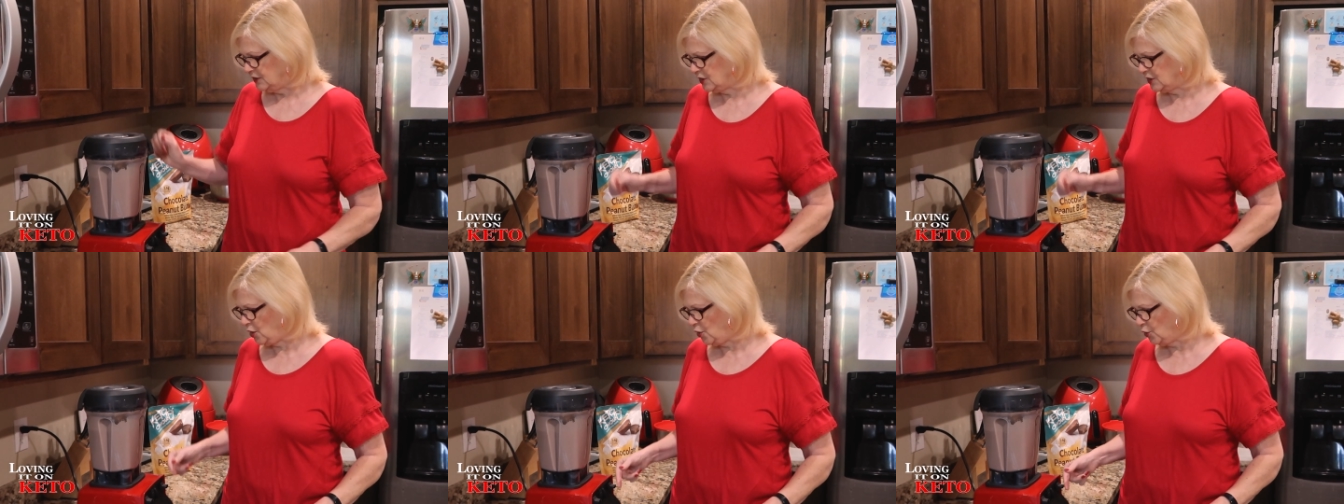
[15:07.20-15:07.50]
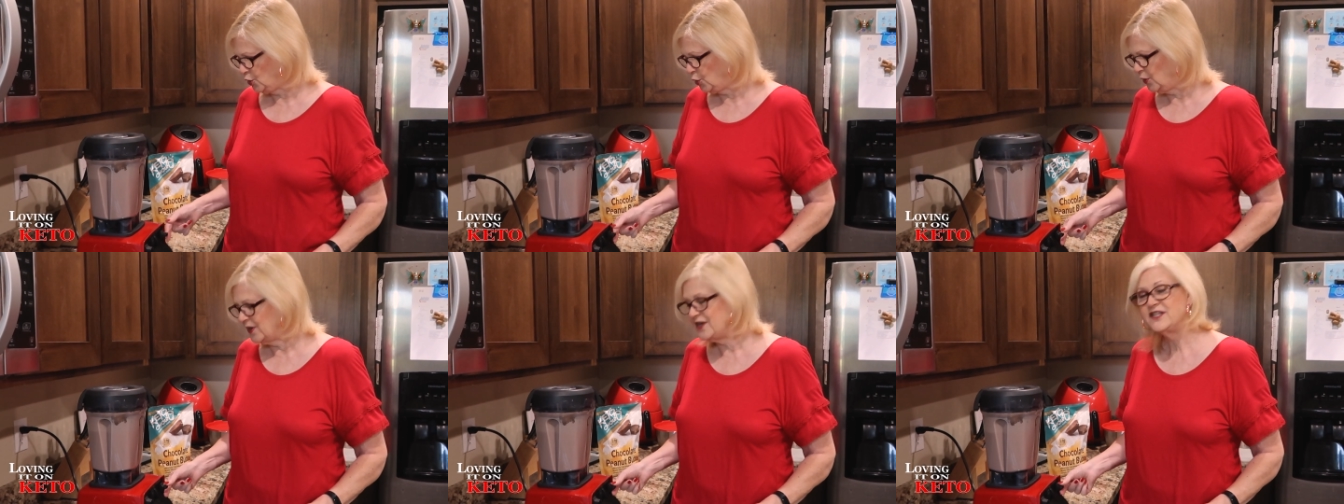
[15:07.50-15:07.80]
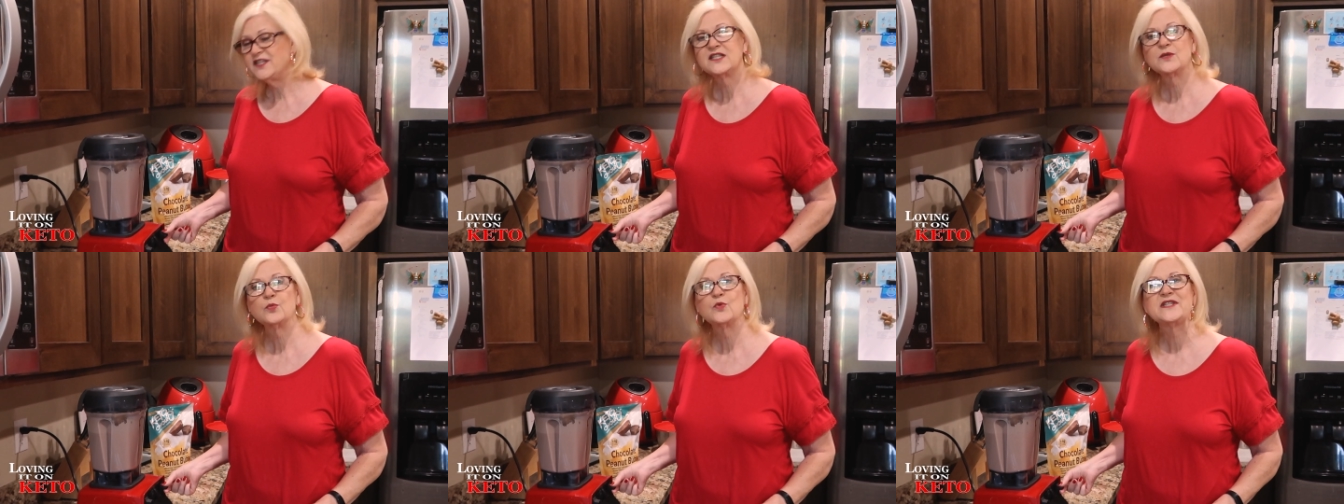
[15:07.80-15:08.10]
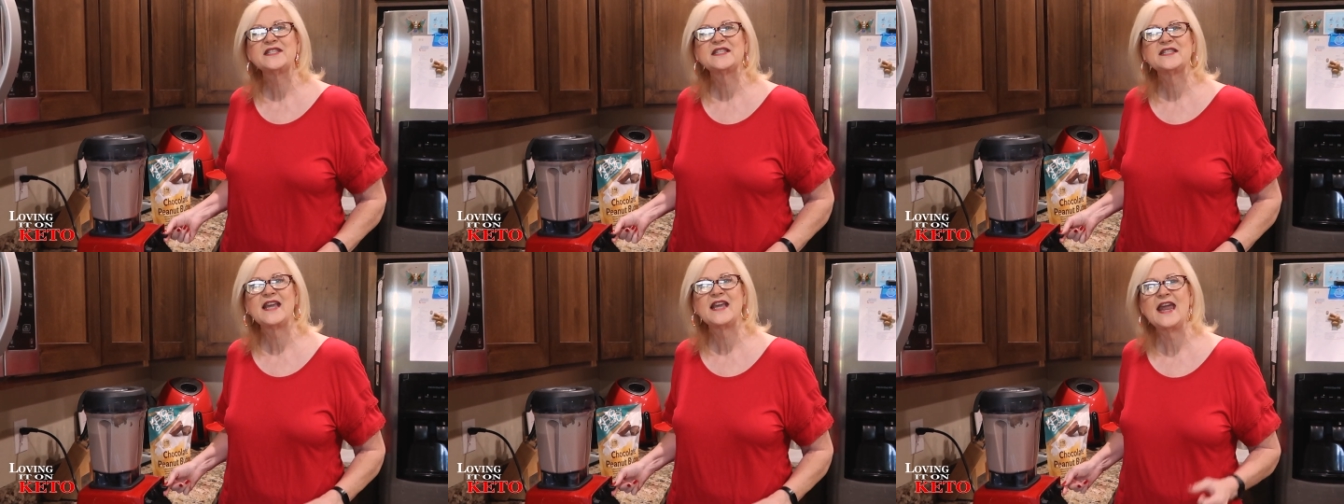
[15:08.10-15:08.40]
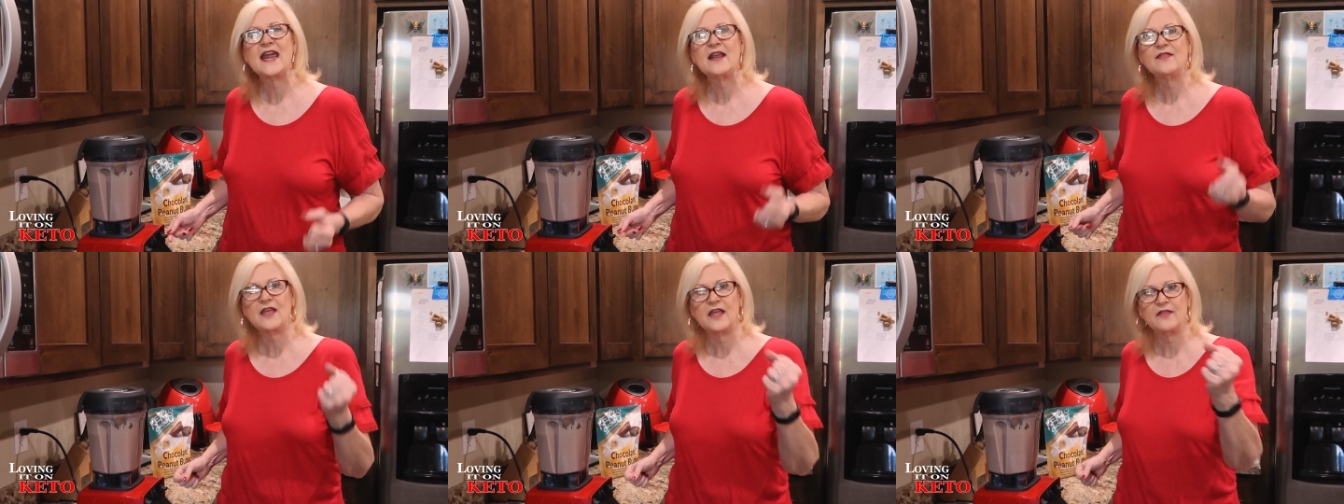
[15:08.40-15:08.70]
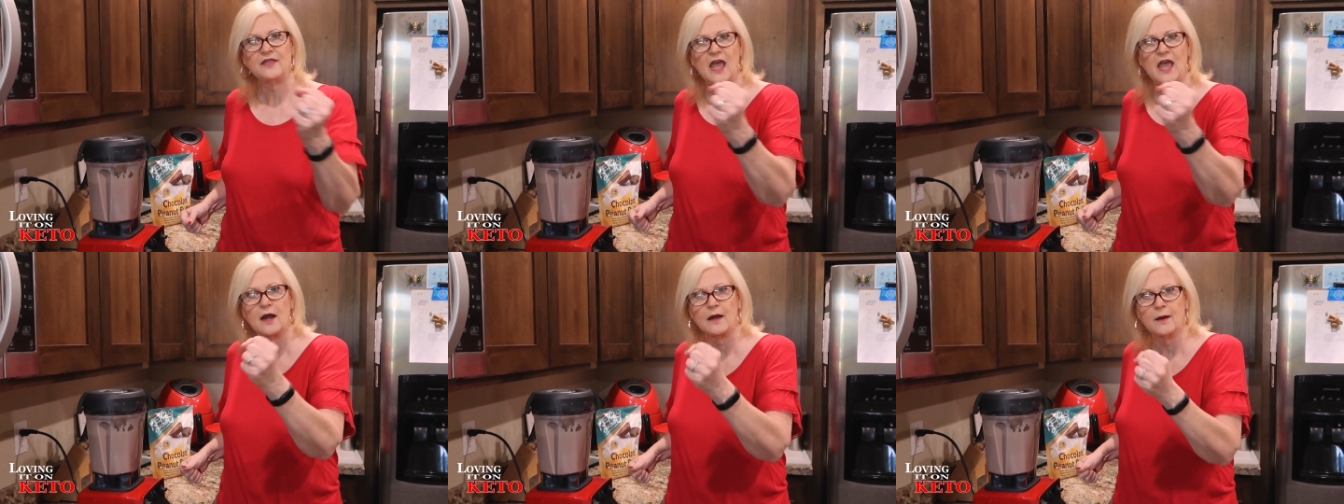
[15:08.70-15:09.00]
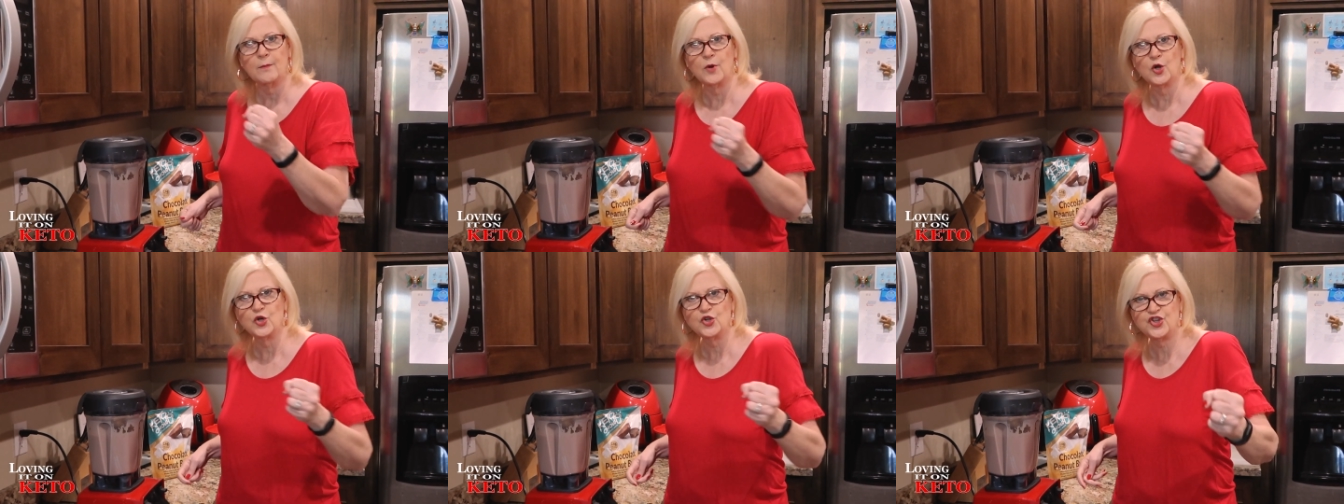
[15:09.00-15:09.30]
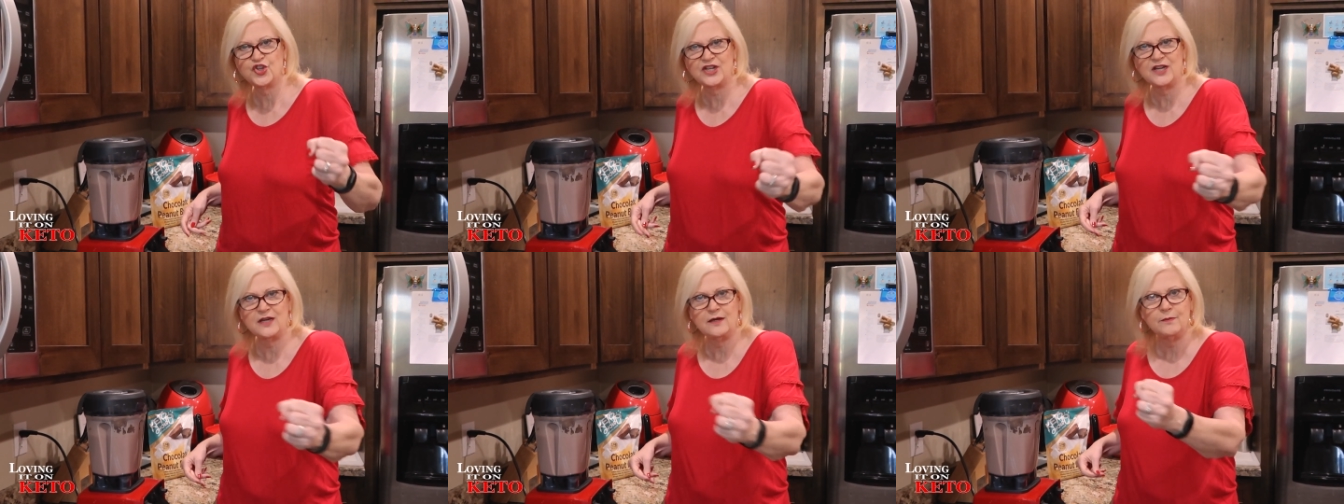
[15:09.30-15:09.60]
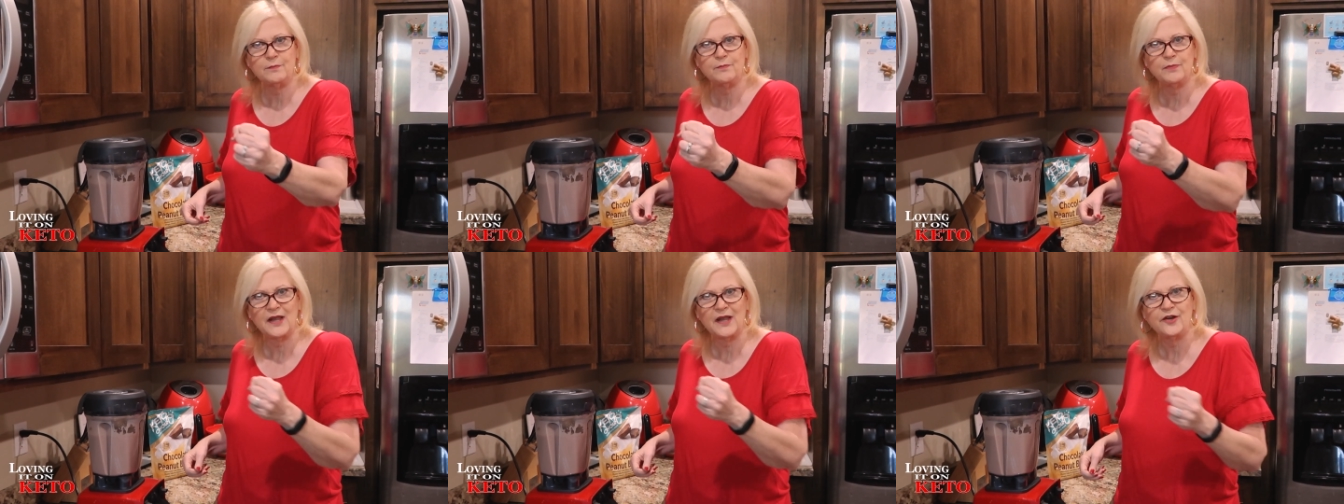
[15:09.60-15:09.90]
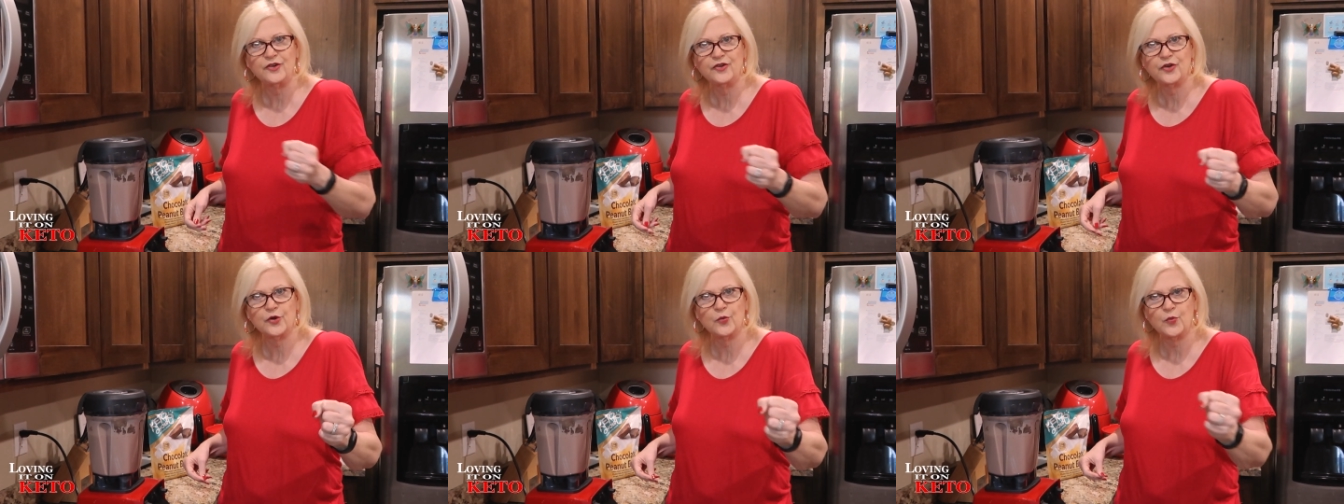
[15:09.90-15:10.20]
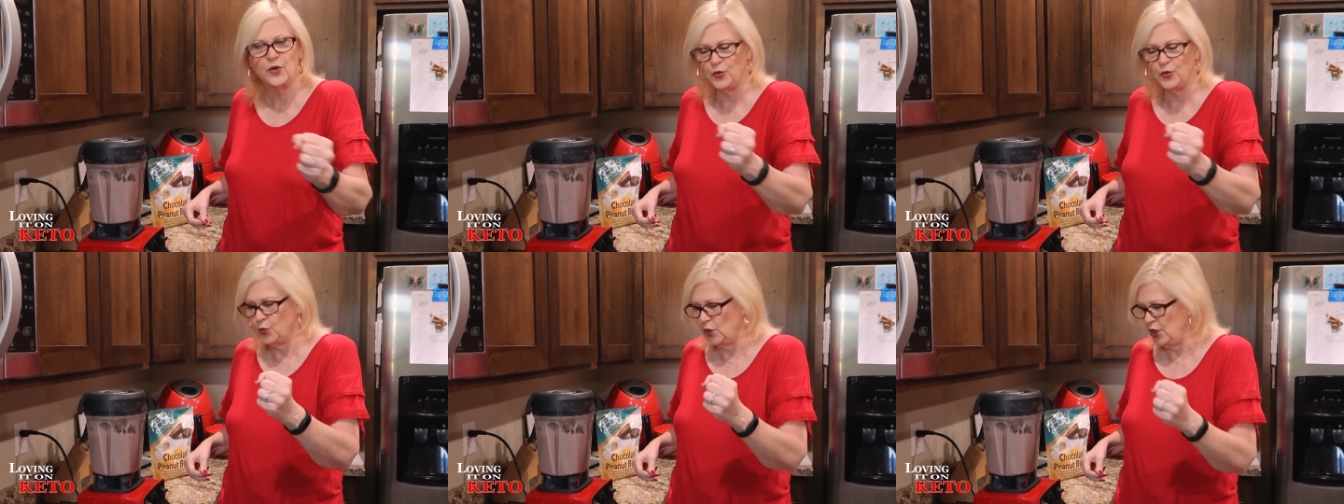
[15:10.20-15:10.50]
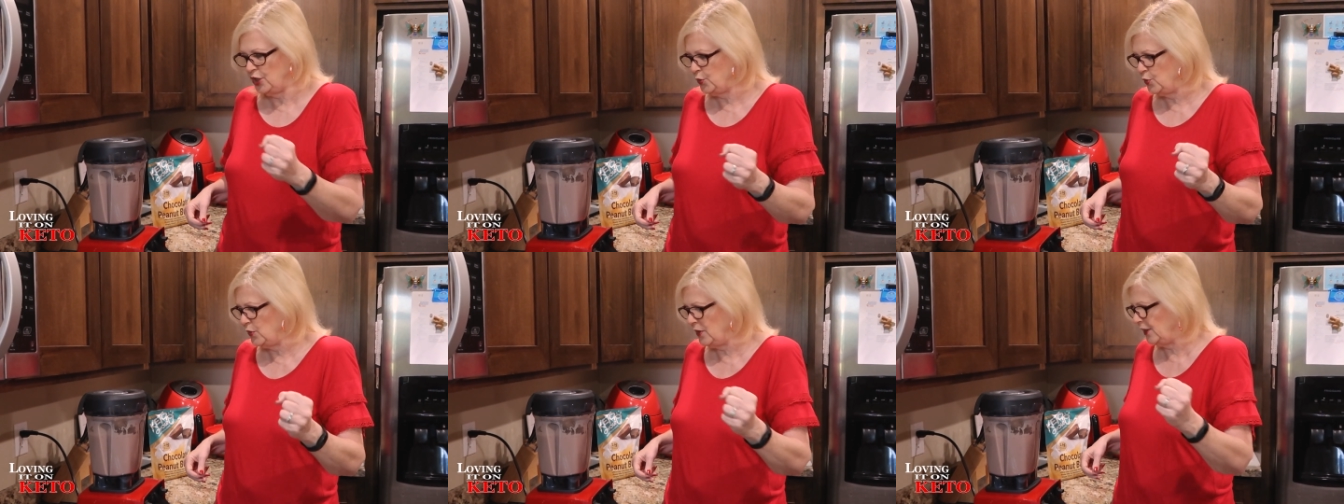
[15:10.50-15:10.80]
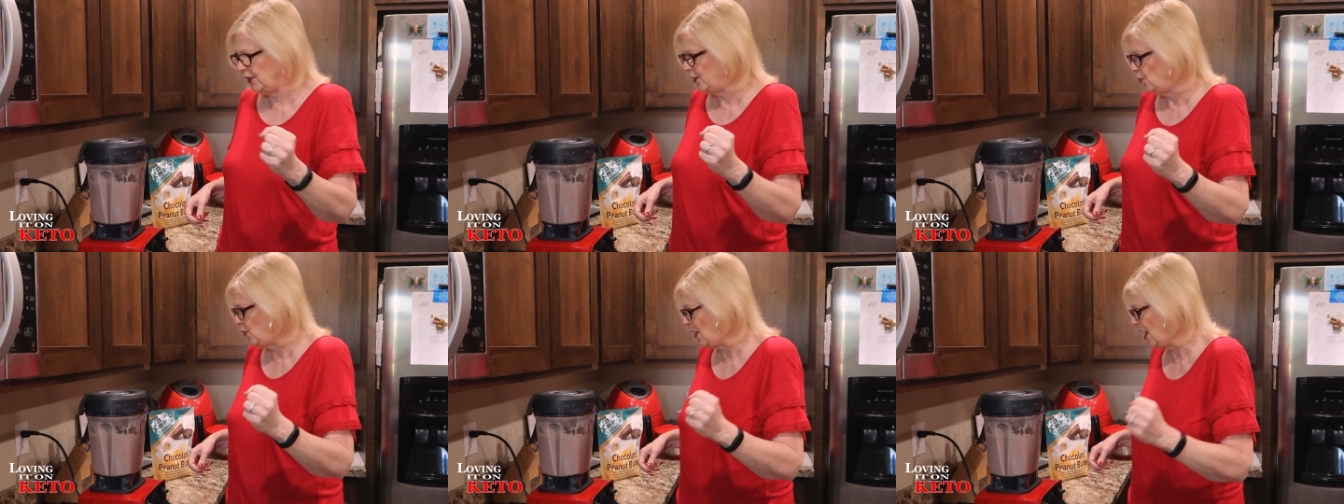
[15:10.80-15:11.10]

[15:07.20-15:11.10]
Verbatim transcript: So Chris was saying that an immersion blender would work really